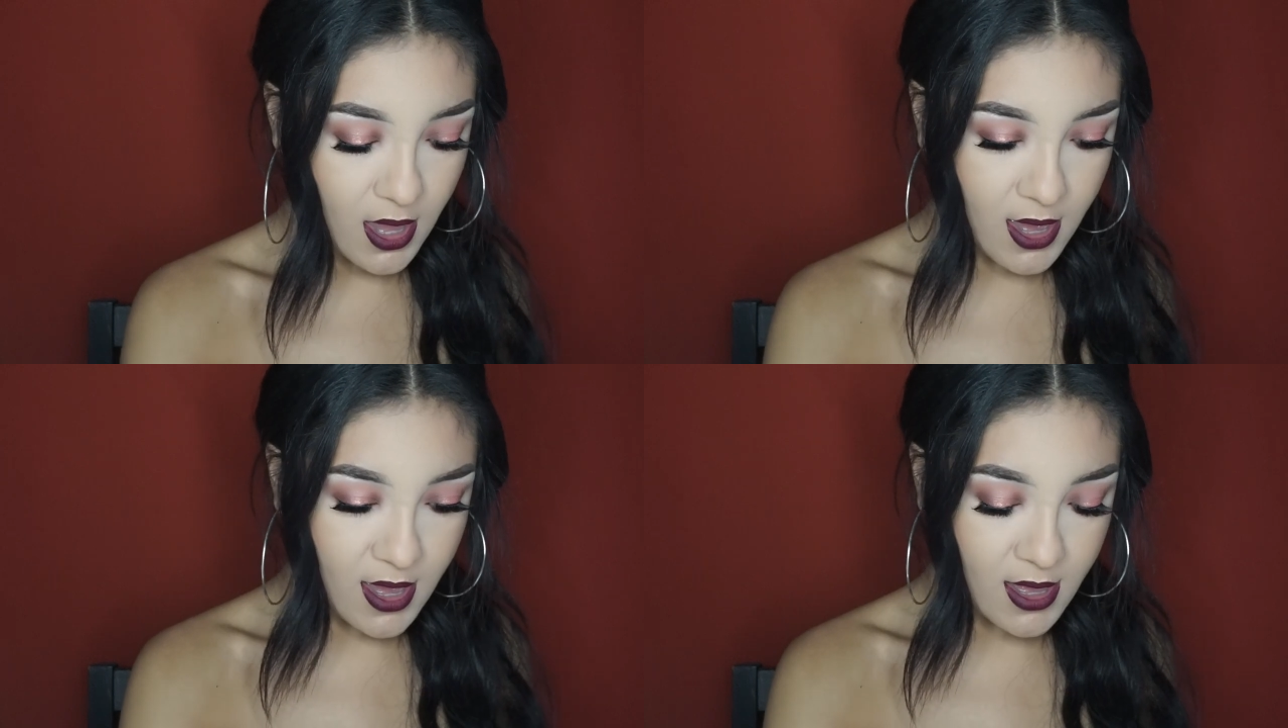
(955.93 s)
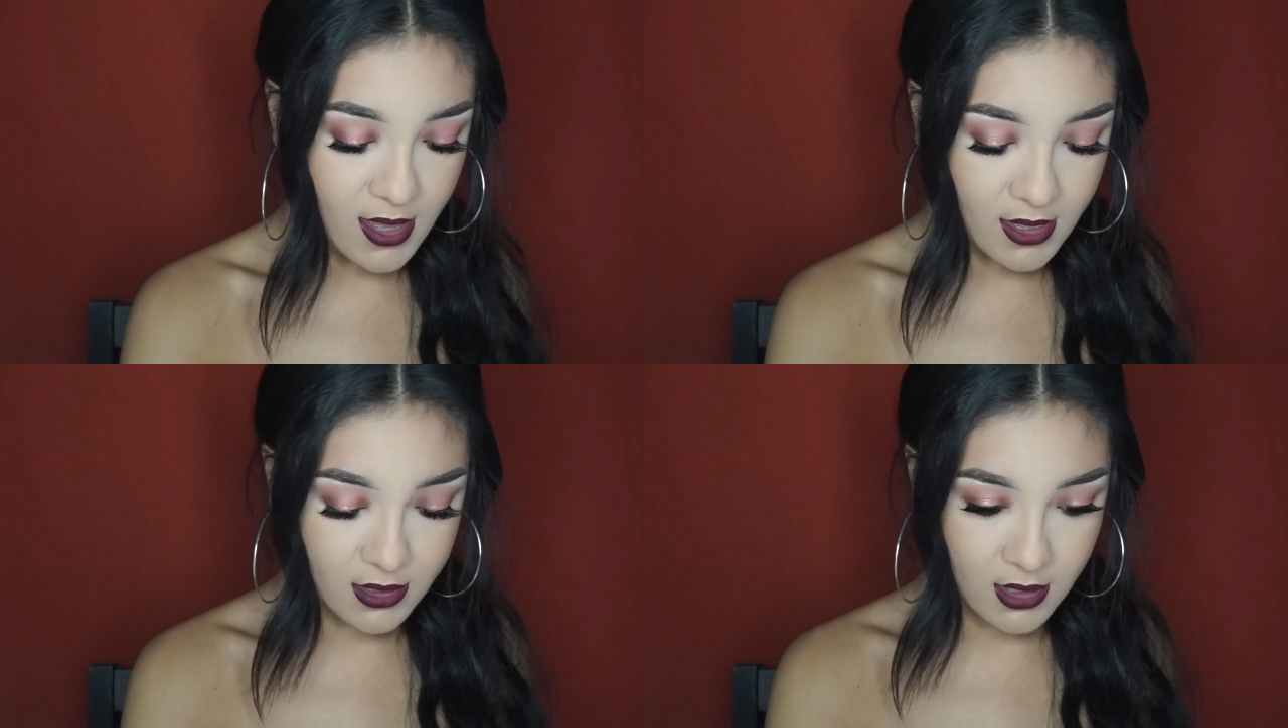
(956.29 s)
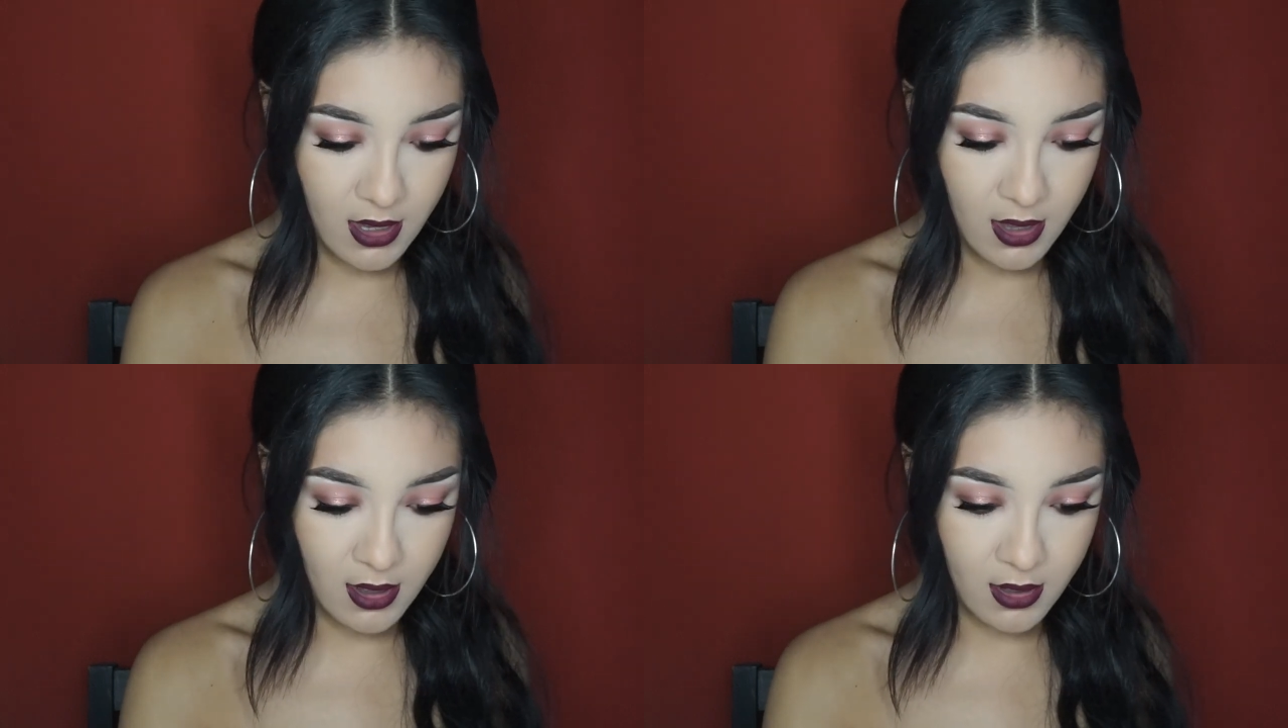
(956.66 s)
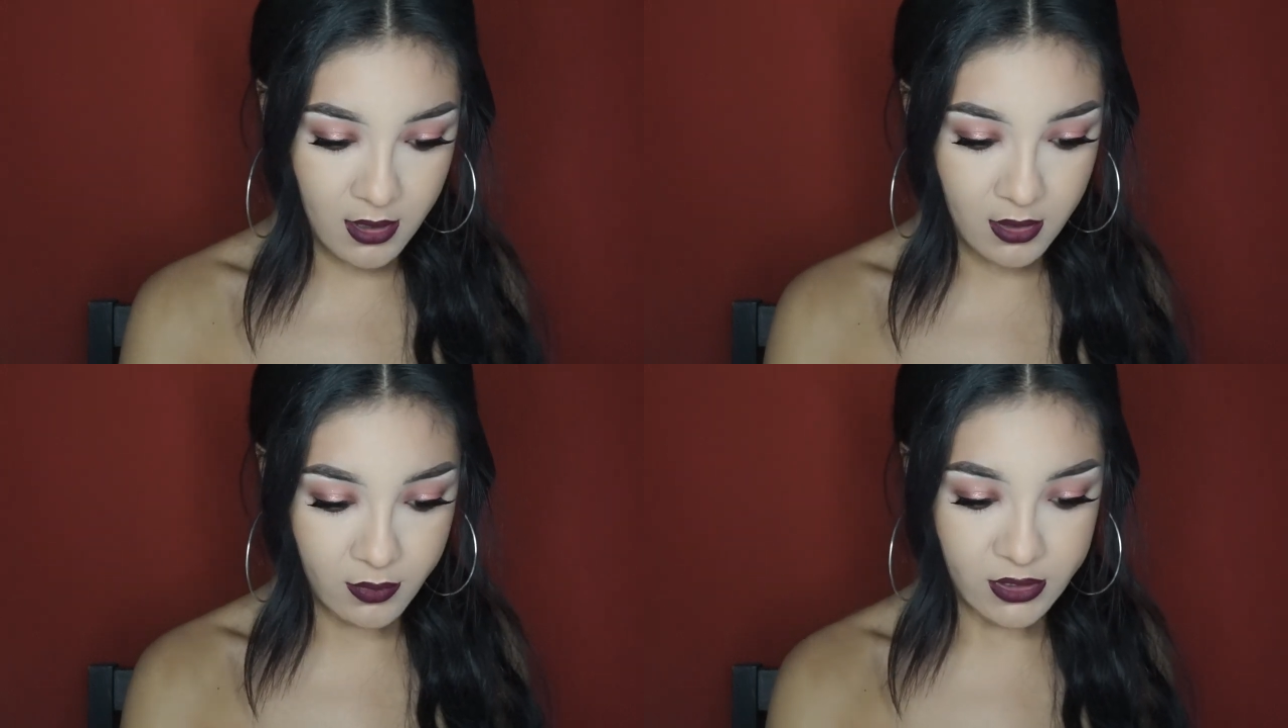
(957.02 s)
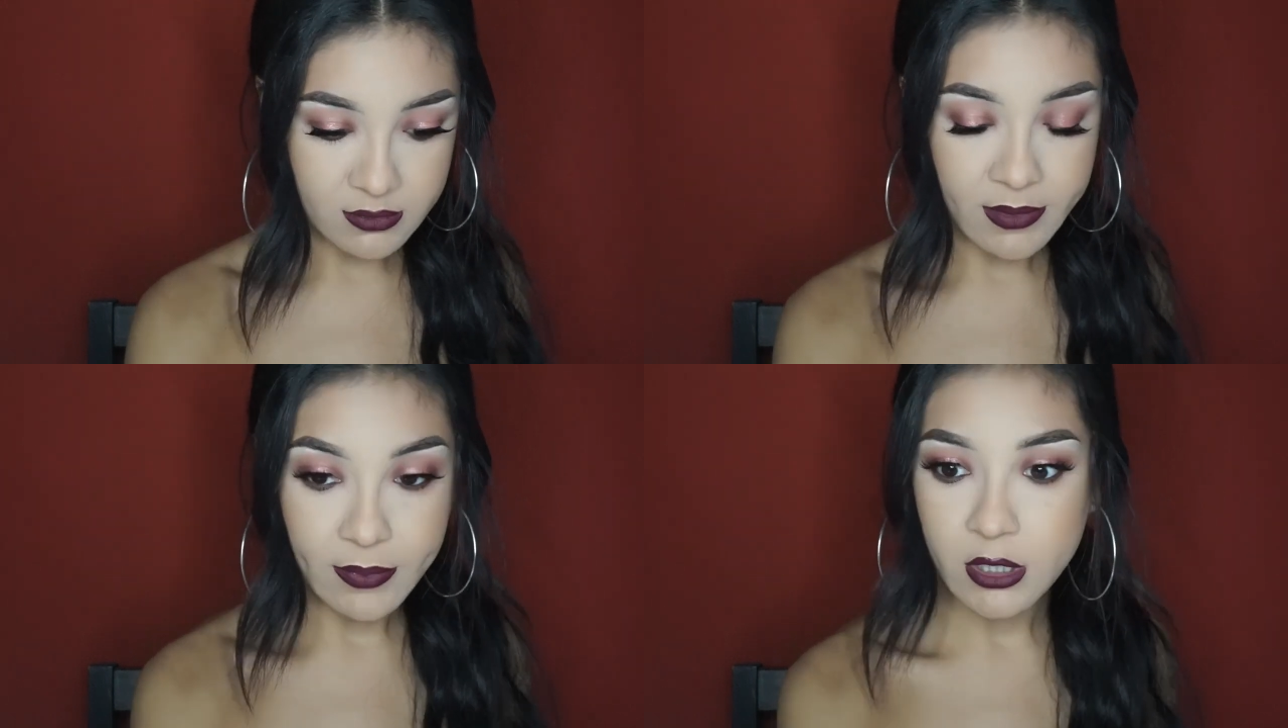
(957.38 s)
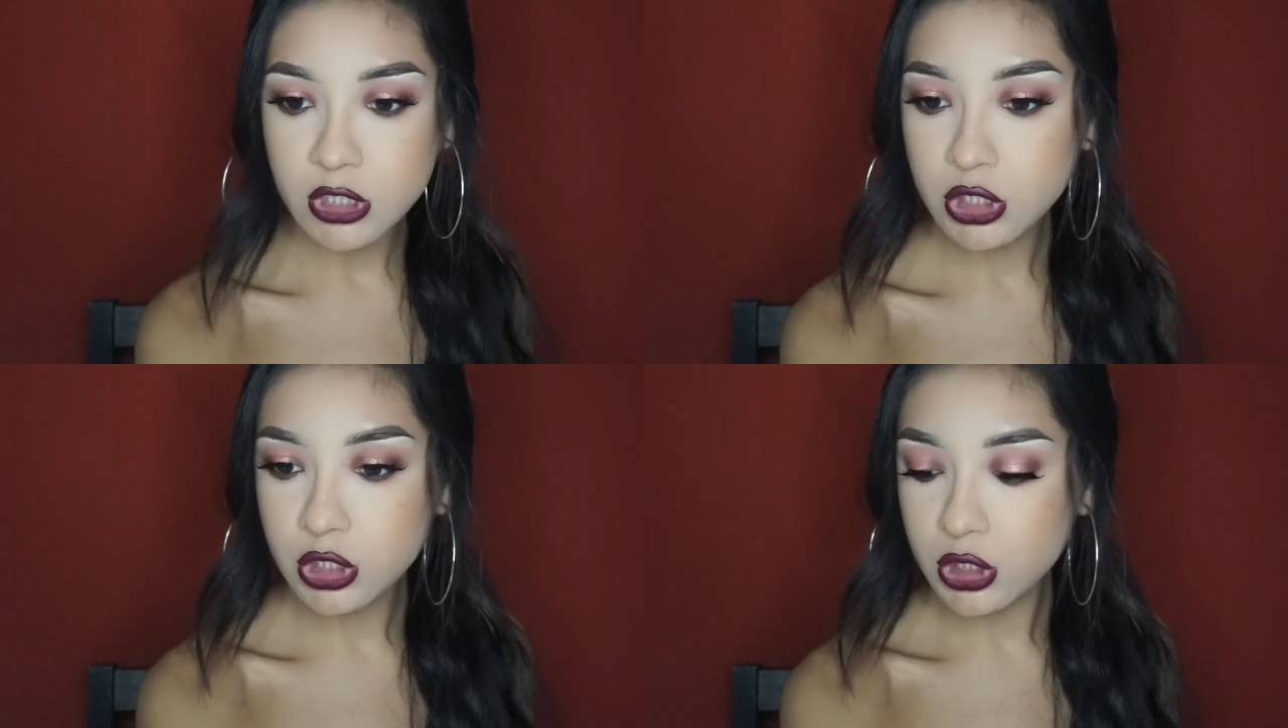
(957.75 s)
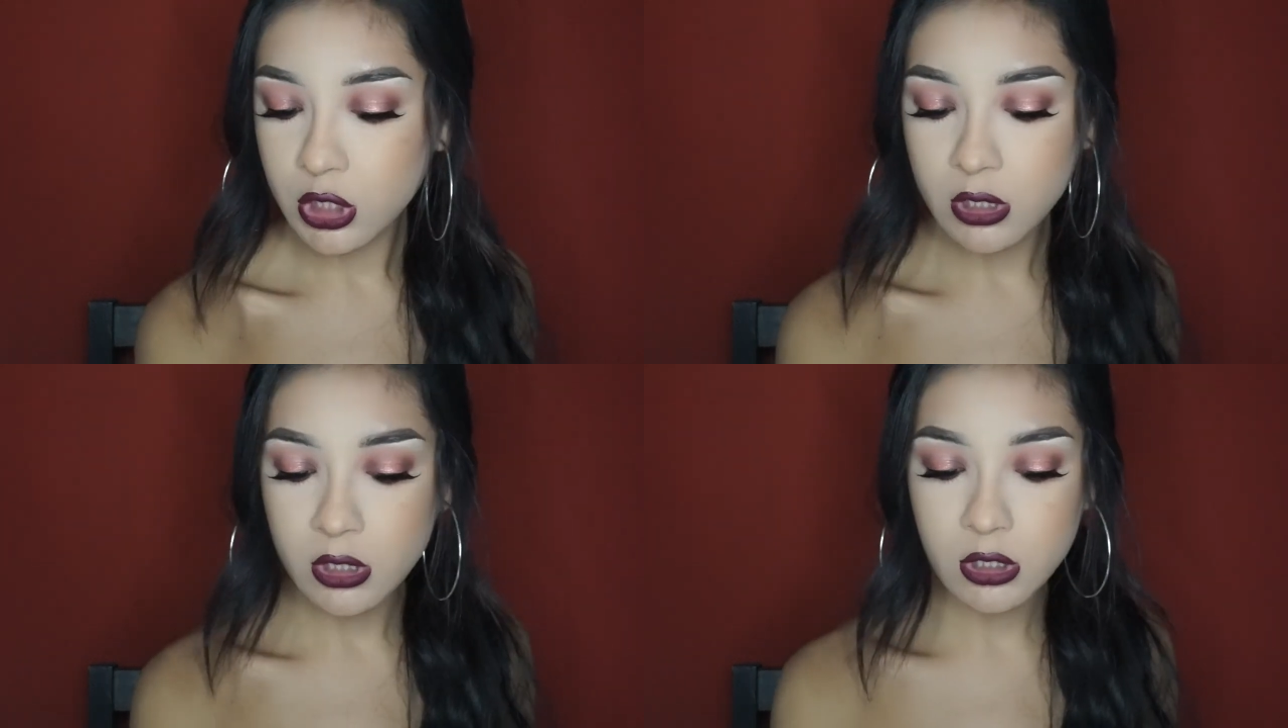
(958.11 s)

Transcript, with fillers: And uh, where's my brush?